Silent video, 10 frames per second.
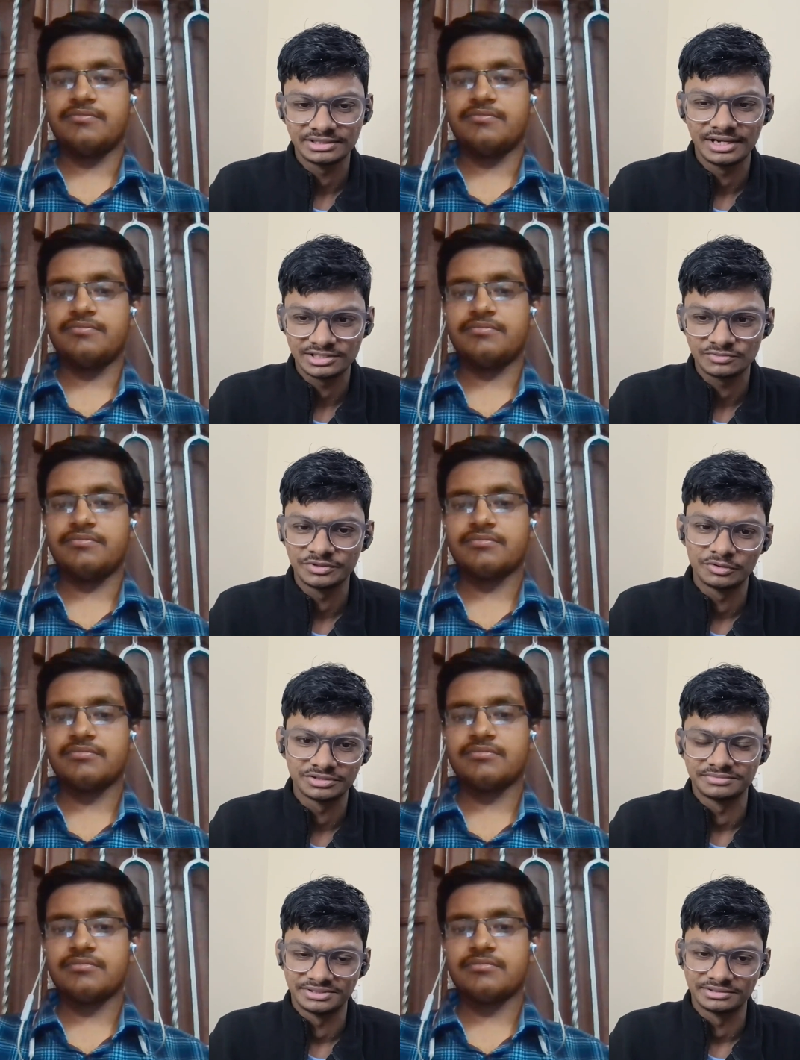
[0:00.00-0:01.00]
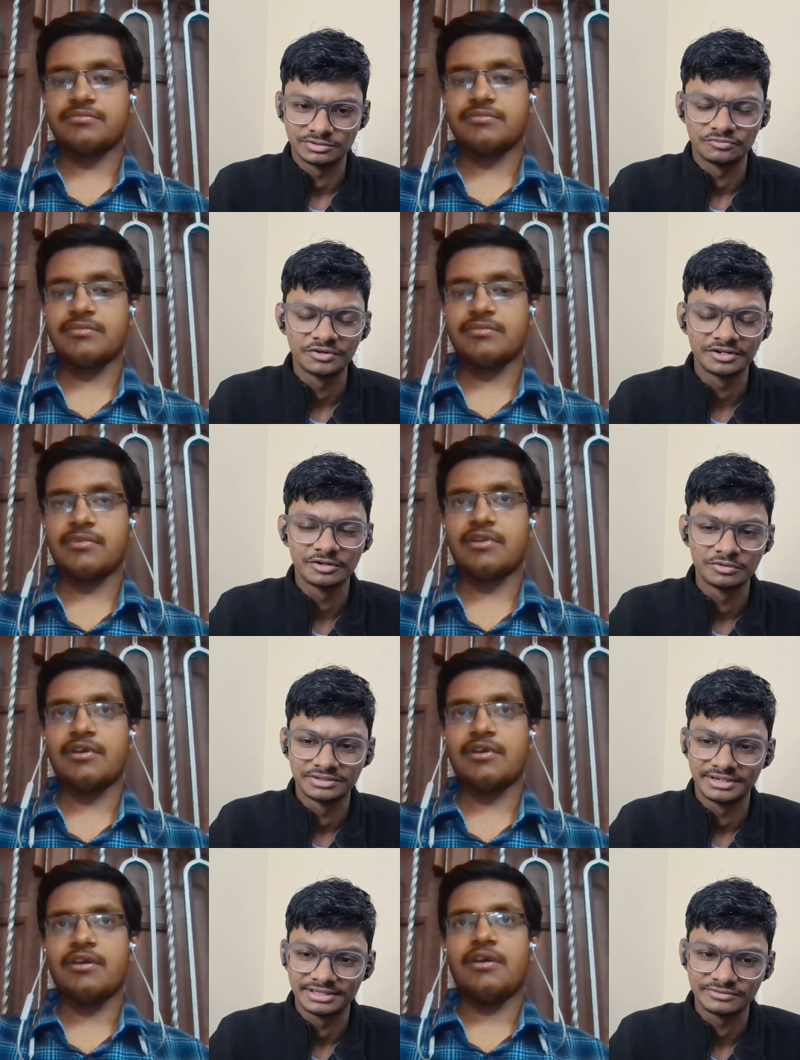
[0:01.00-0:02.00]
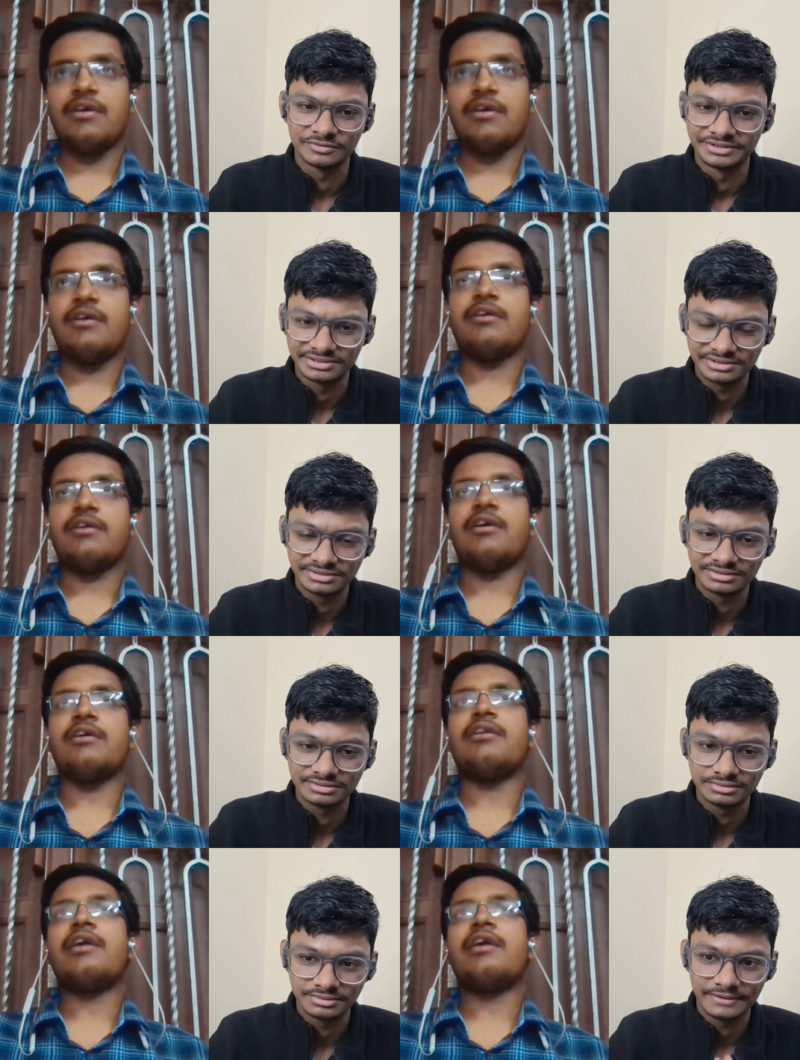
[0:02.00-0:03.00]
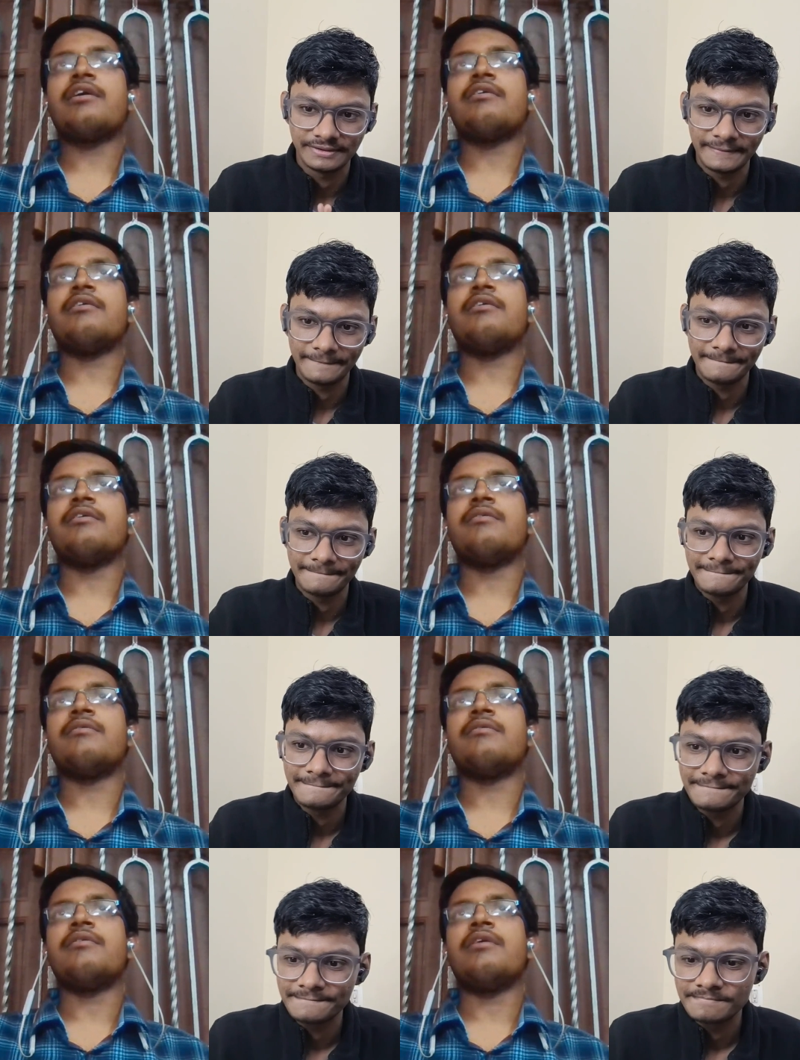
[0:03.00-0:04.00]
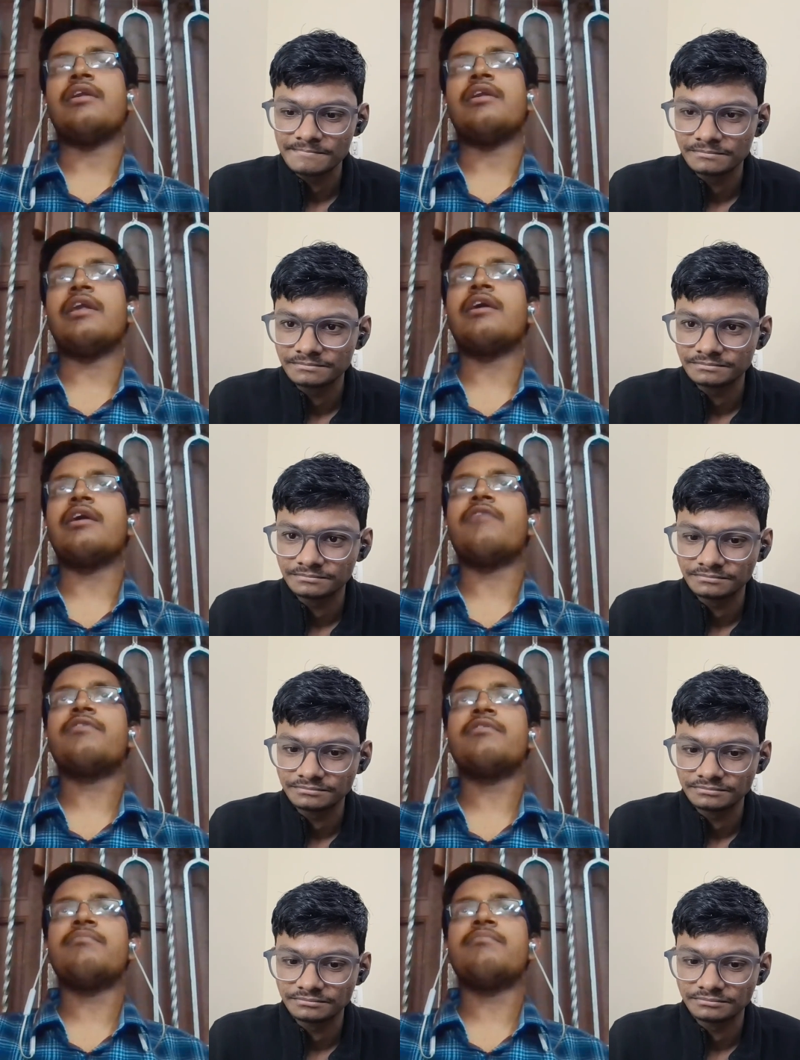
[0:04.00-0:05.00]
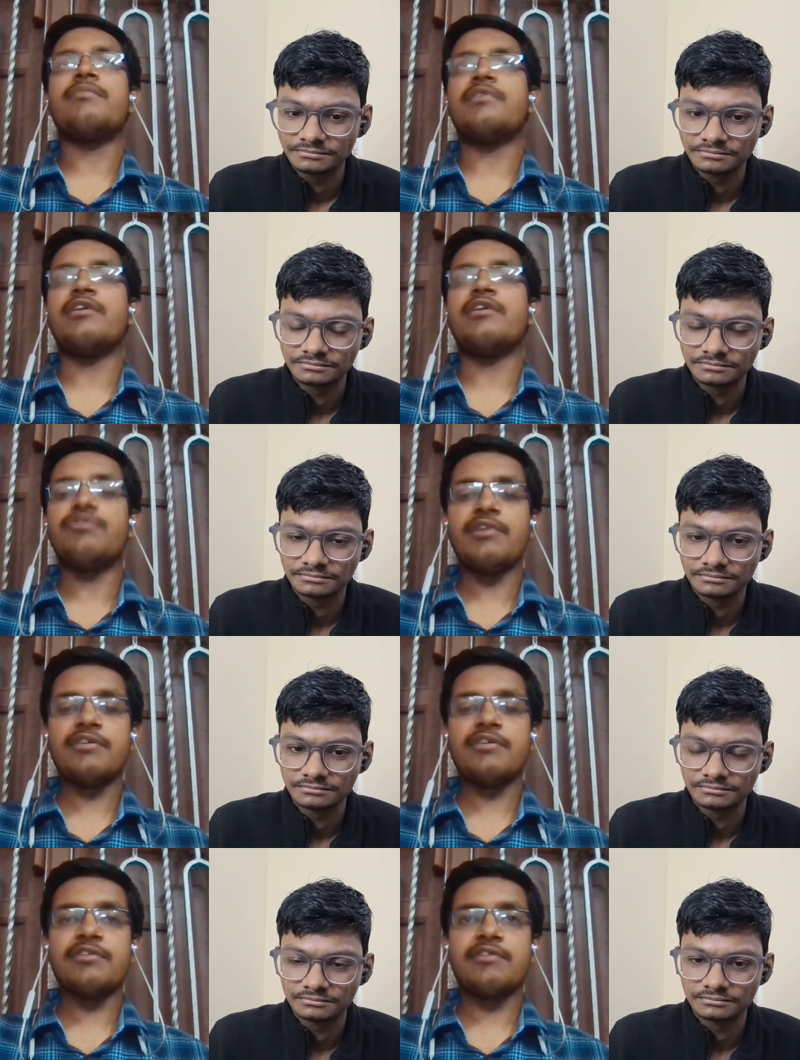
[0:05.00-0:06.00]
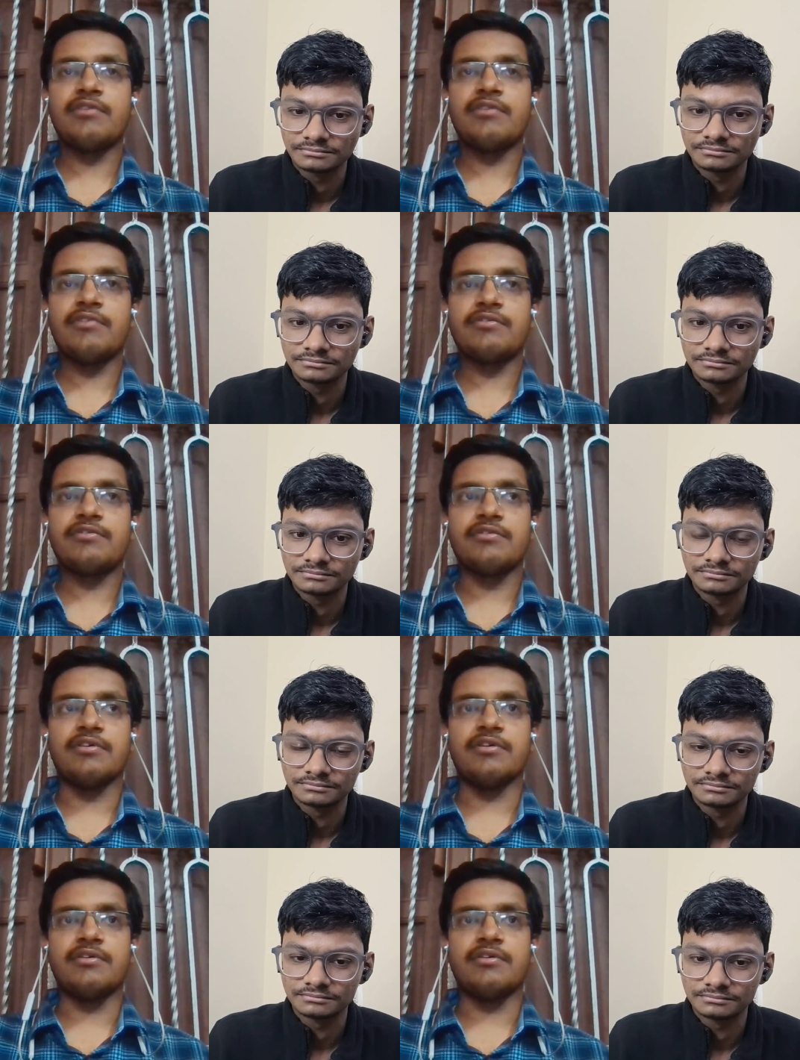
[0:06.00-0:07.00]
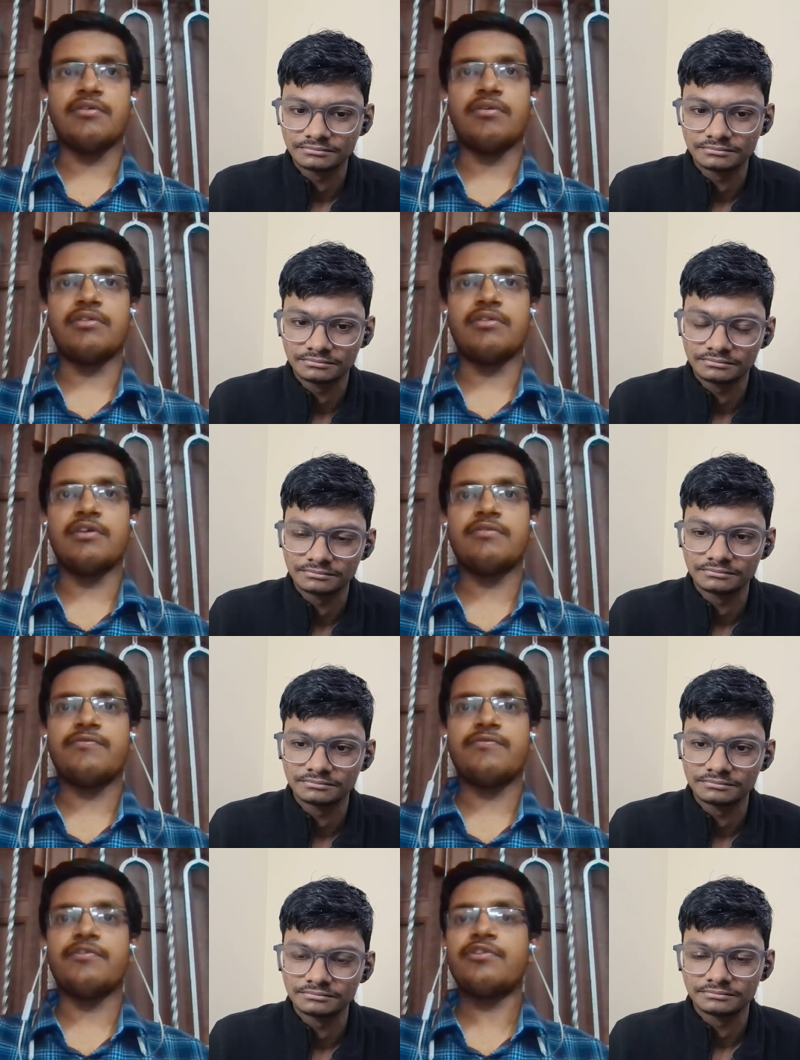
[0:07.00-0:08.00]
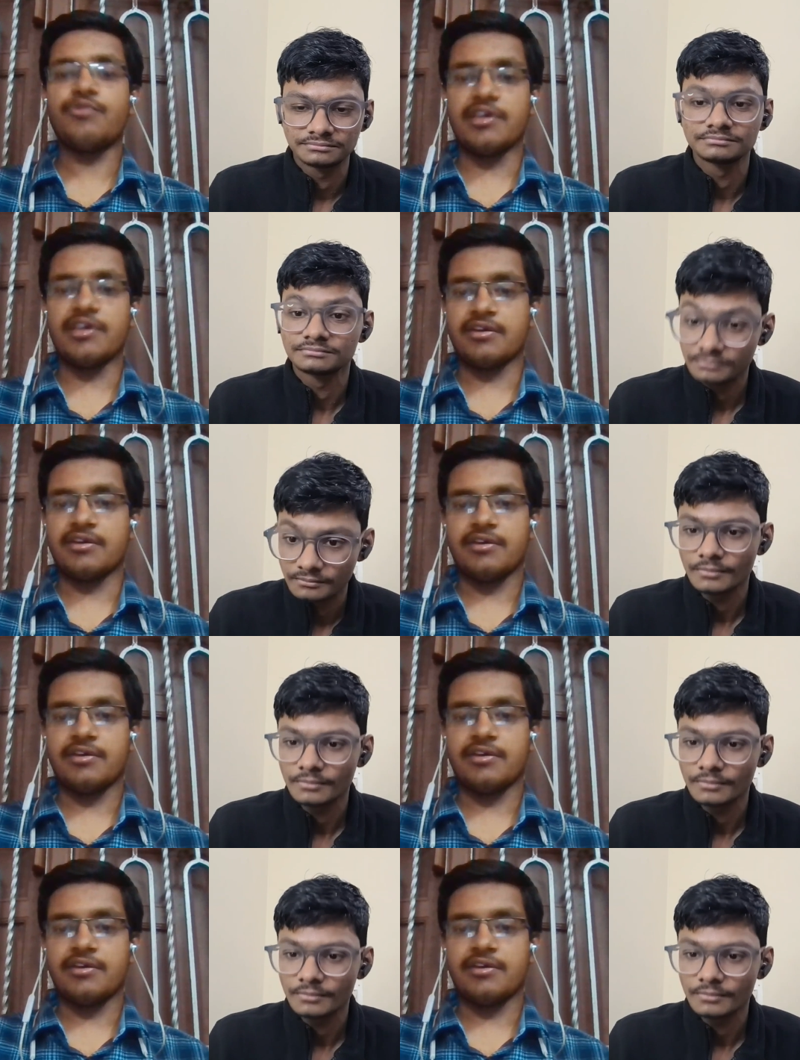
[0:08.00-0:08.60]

Speaker 1: in the last week or something. So what did you do in the last few days?
Speaker 2: Yeah, like uh, like after the the instrumentation exam was uh, on the first week,